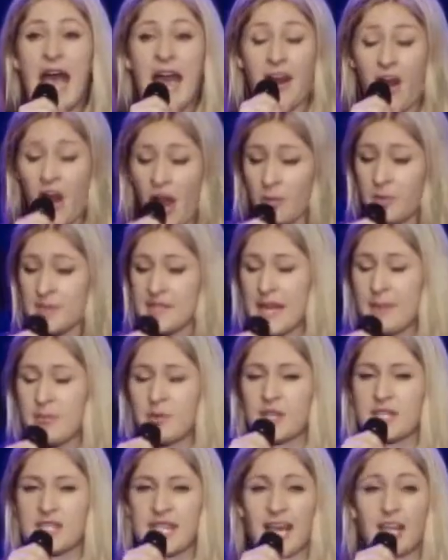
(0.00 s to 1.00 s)
And I was
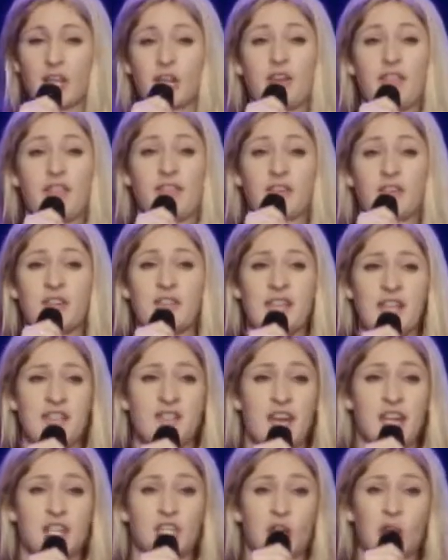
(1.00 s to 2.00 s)
able to tell her there and
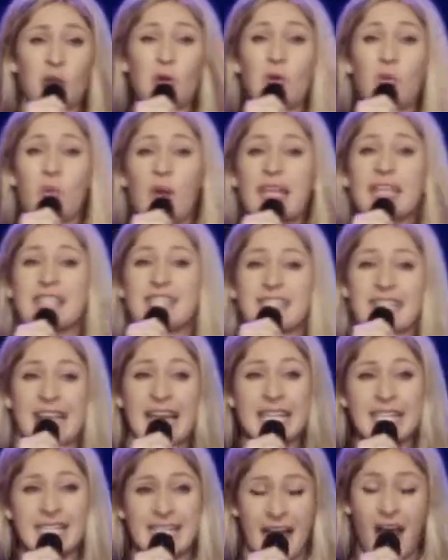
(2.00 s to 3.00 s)
then that 2 weeks
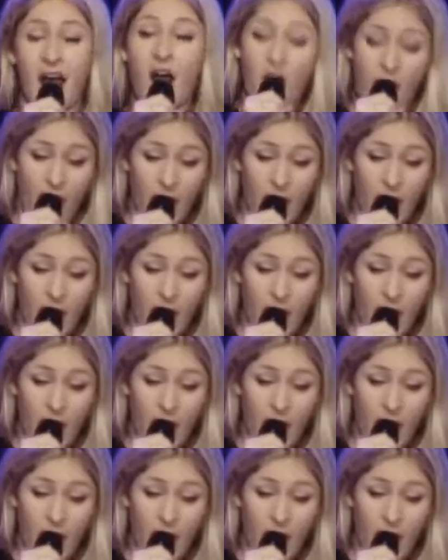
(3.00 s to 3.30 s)
later,